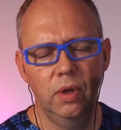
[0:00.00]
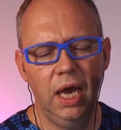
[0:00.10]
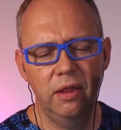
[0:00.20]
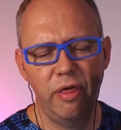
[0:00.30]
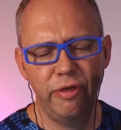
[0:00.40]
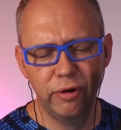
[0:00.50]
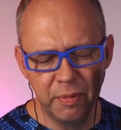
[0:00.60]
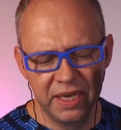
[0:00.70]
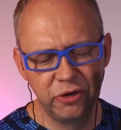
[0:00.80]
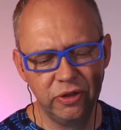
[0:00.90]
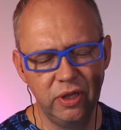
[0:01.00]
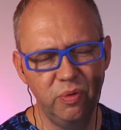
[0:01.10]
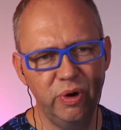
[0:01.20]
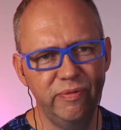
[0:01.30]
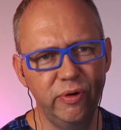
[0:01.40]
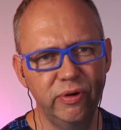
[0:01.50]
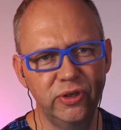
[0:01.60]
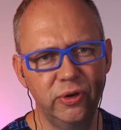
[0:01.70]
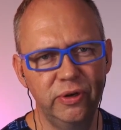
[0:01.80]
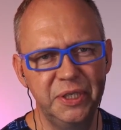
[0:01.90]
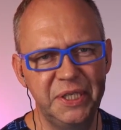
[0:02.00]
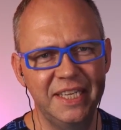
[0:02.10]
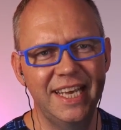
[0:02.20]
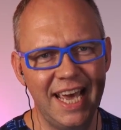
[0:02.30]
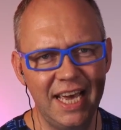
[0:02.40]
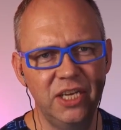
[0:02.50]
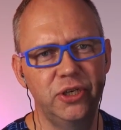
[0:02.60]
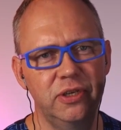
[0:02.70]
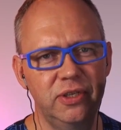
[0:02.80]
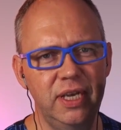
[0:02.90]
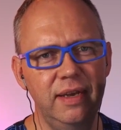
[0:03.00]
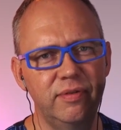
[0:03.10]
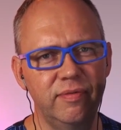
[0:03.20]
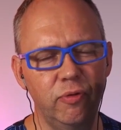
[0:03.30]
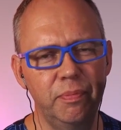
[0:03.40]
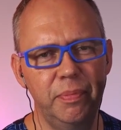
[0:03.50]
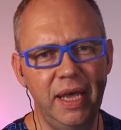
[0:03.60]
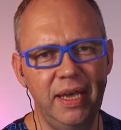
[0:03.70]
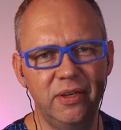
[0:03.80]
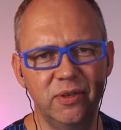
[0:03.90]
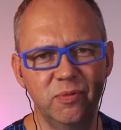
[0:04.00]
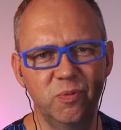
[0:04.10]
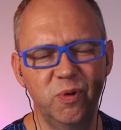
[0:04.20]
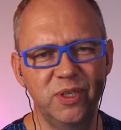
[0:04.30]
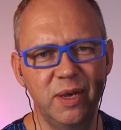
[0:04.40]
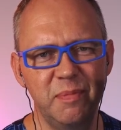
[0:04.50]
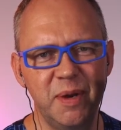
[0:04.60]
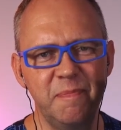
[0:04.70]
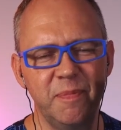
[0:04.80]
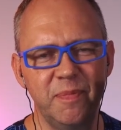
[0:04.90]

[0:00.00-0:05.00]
And the third metric that you want to focus on is cash saved from paid. What does that mean?